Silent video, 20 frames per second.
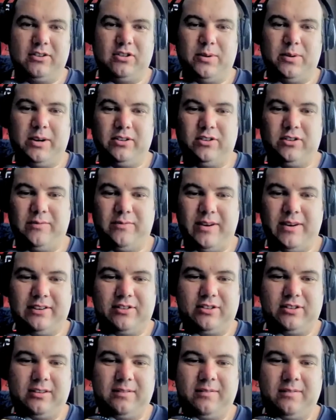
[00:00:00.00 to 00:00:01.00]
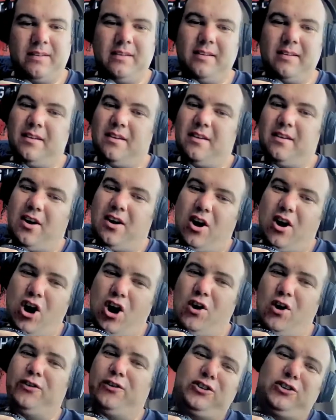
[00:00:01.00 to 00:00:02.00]
to watch him wrestle.
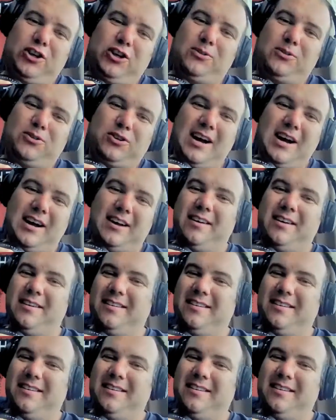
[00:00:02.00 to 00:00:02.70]
Over to you, Jack.